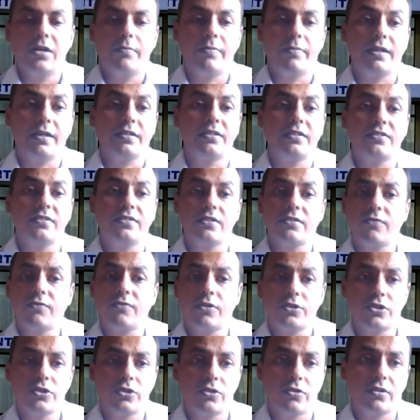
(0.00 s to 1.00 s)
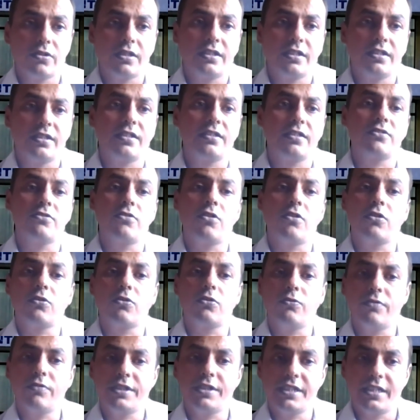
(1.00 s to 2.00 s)
But this is for sure that it is
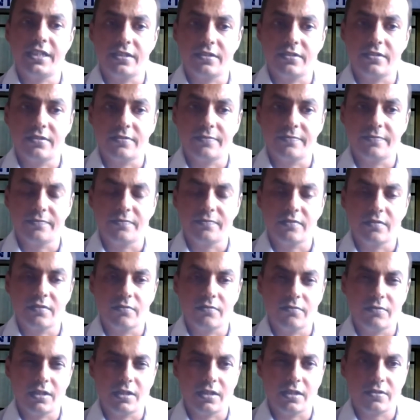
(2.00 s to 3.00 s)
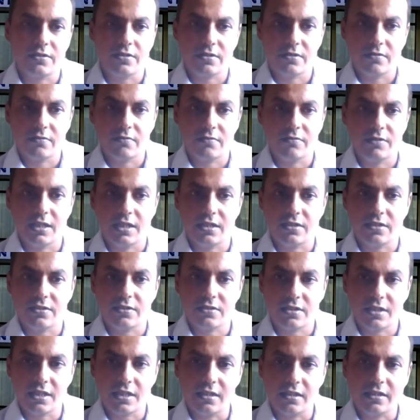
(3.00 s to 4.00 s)
not over yet. We are
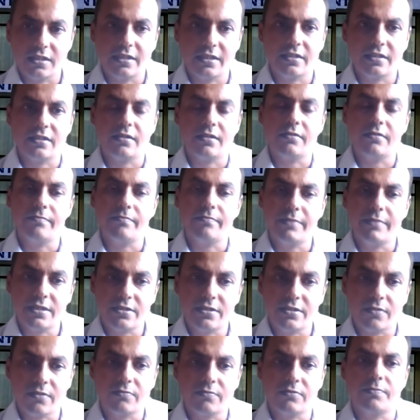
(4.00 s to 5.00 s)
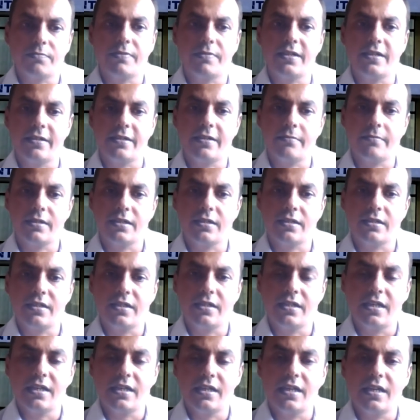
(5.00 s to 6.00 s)
still in the midst of the pandemic,
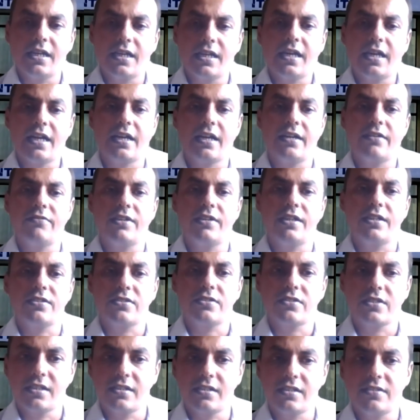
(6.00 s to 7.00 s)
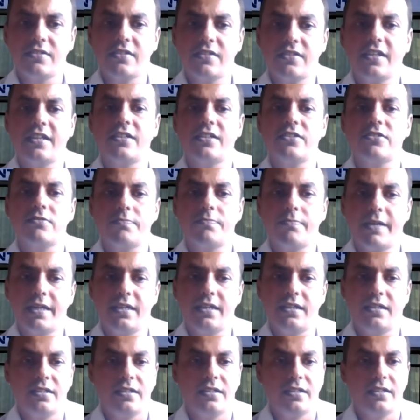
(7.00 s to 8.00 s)
and we are still seeing a
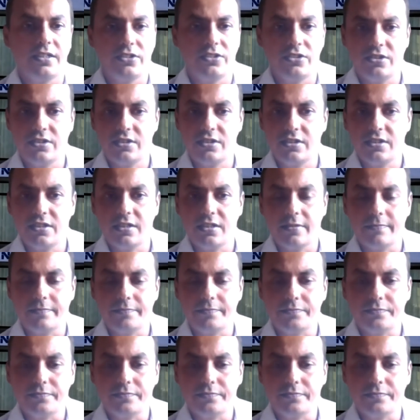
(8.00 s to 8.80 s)
spike in Nigeria.